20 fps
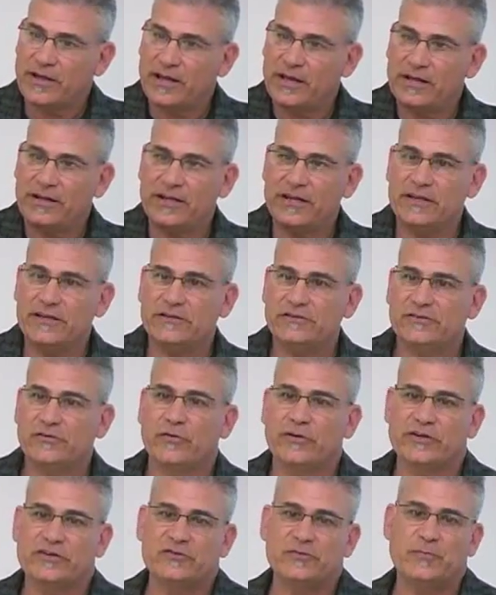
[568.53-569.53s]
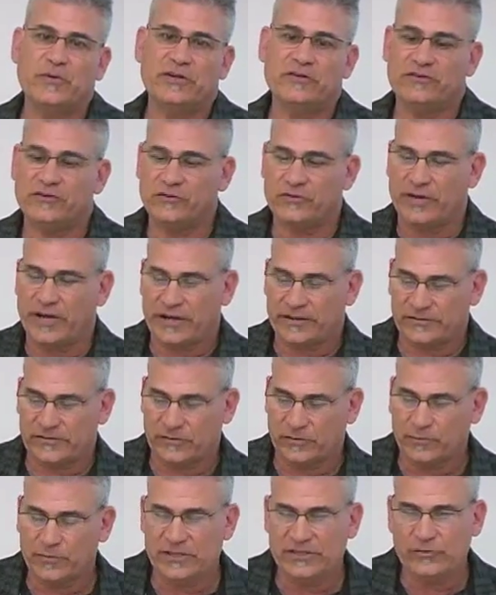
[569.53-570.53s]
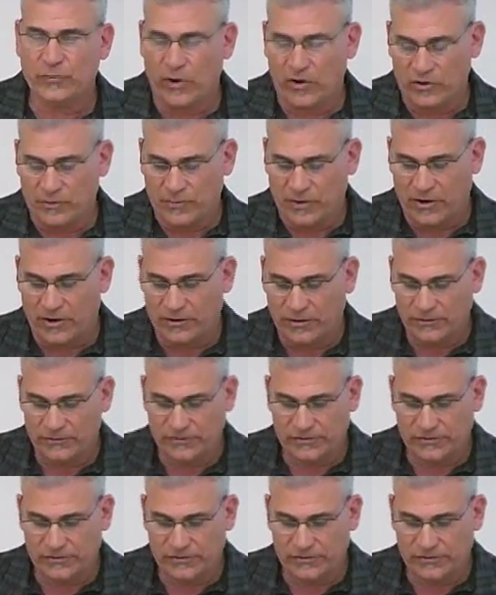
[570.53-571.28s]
and he's going to speak to you next. Please welcome Carlos.